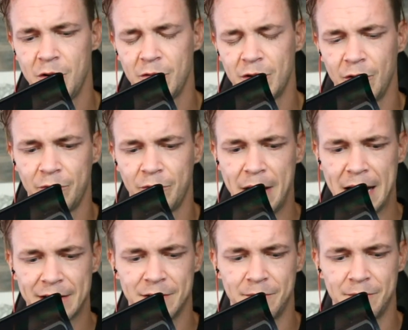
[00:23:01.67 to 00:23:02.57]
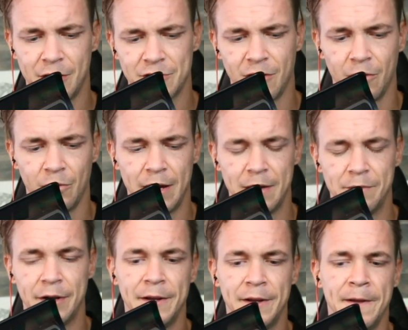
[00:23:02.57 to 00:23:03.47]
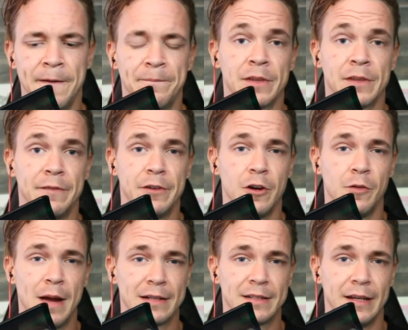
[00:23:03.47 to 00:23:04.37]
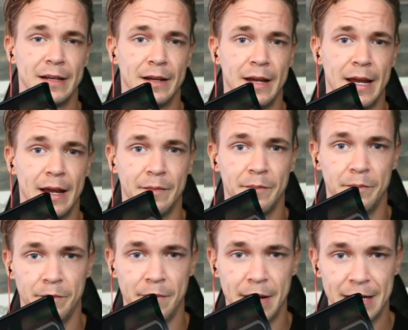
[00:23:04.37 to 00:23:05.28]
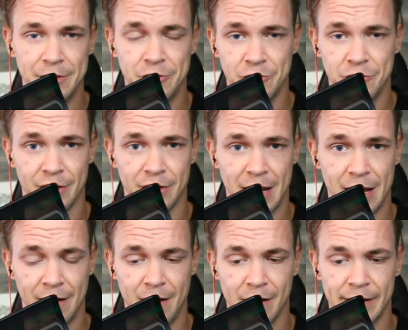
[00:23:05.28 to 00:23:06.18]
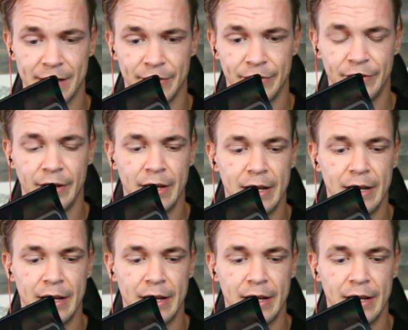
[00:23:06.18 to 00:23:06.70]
go back to March all the way. But if you go back to May, June, July, August,